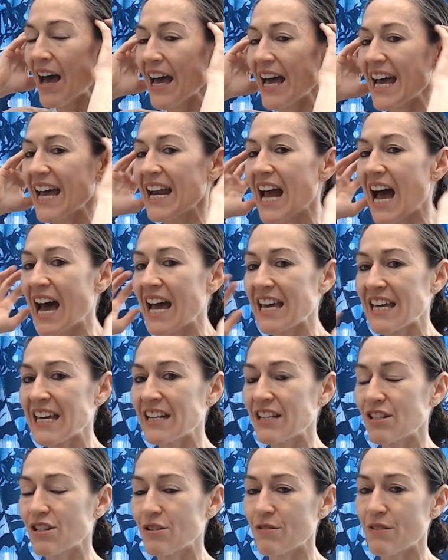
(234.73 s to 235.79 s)
And I
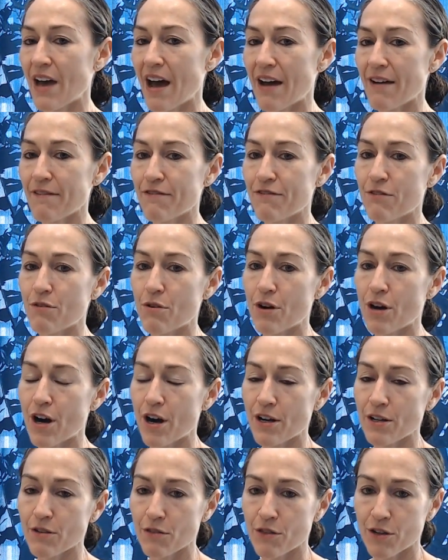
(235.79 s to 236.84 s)
can do that
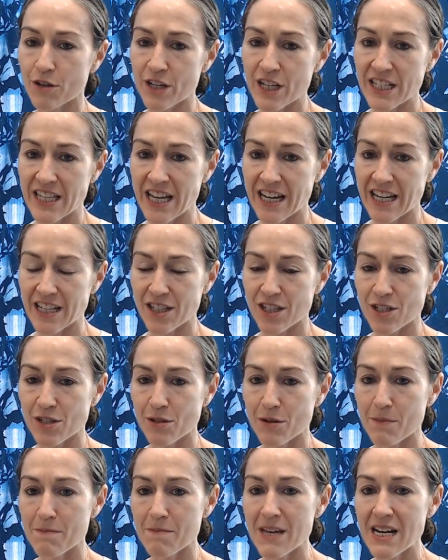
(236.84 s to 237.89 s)
for 30 seconds to
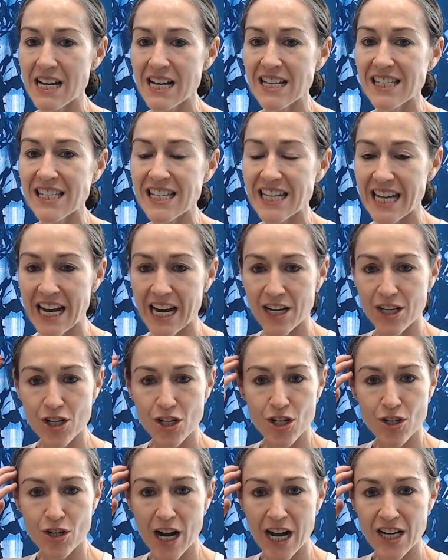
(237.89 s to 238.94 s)
a minute to get a
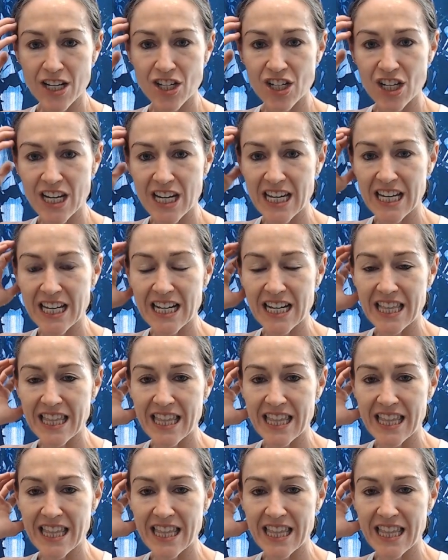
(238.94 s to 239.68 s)
stretch in